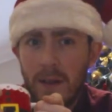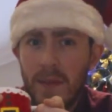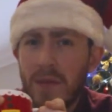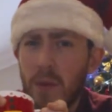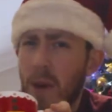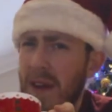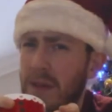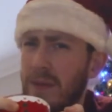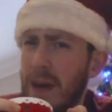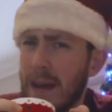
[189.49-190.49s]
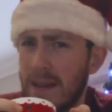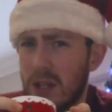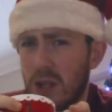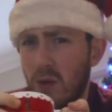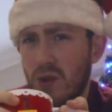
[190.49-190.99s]
Never mind the fact that
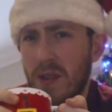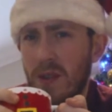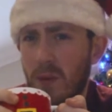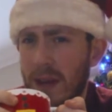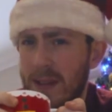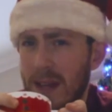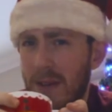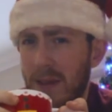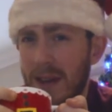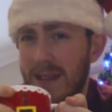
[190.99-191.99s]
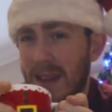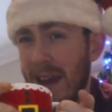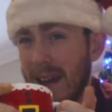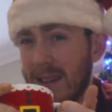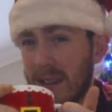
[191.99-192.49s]
children in the West have easy
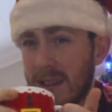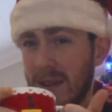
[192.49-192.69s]
access